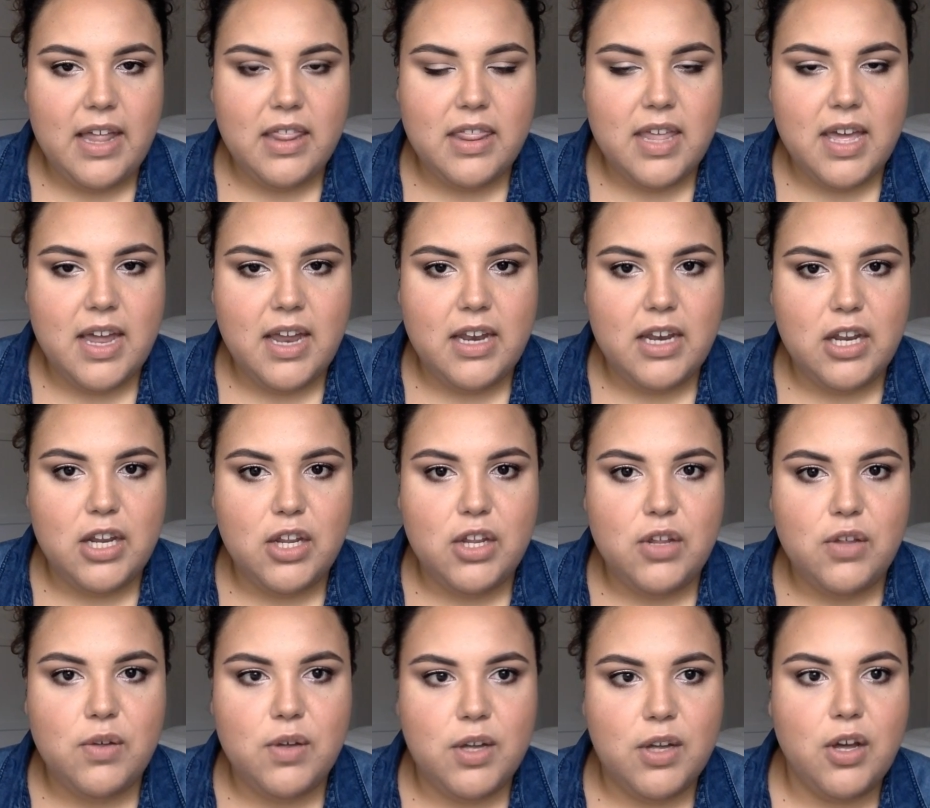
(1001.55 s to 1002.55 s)
then
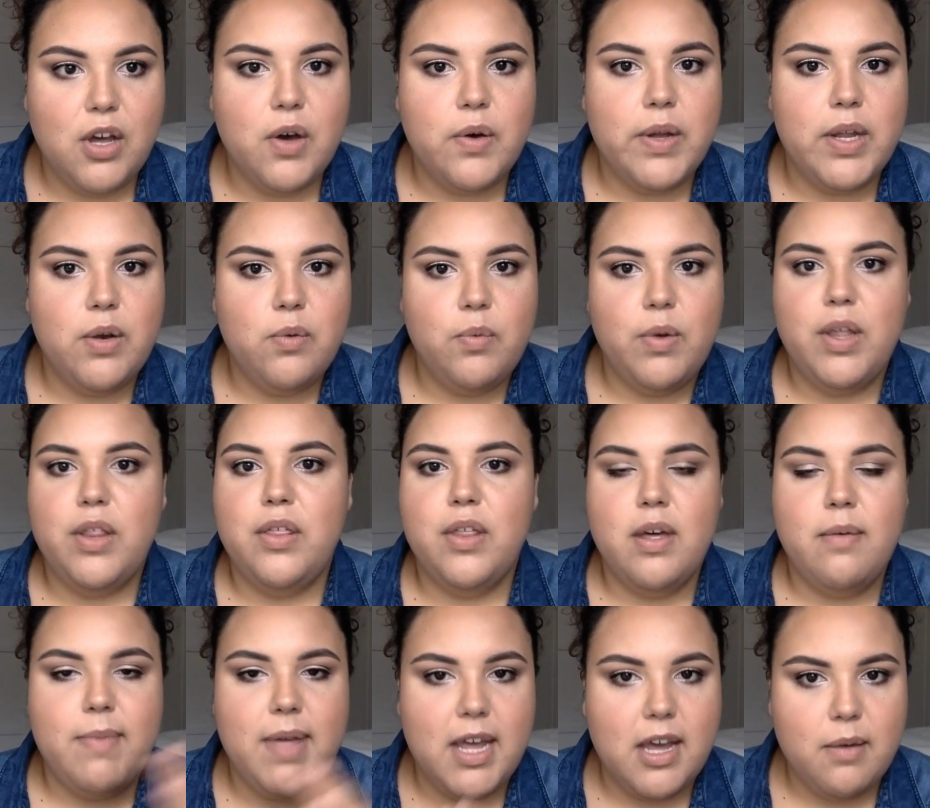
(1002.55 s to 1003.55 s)
you can go in with
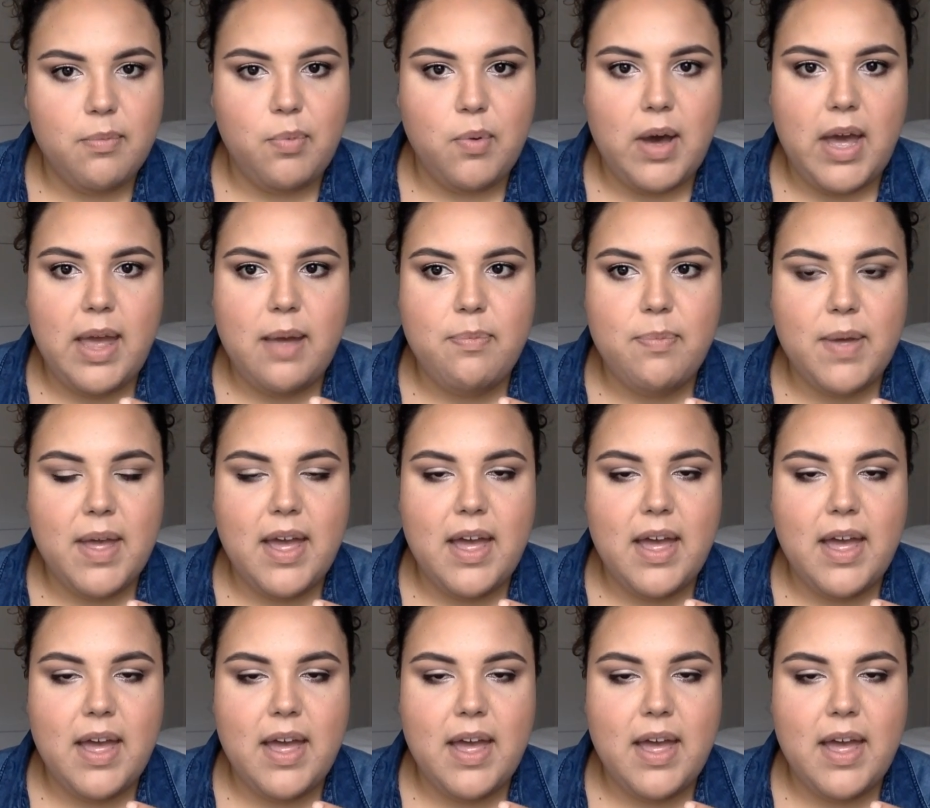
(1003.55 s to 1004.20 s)
a makeup wipe